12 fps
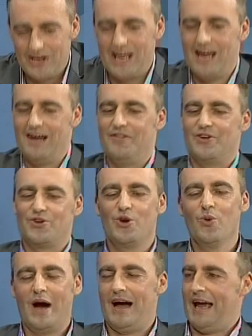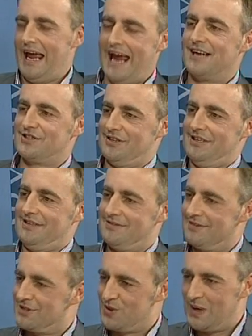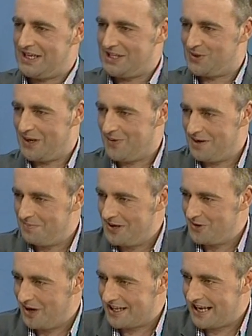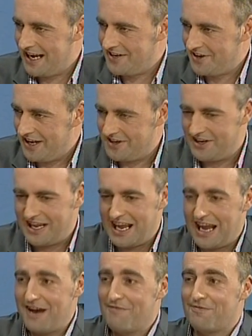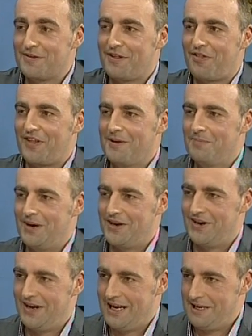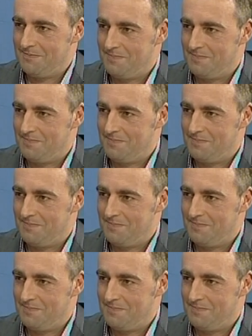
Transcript: now that you are actually the 2021 mayoral candidate in everything but name?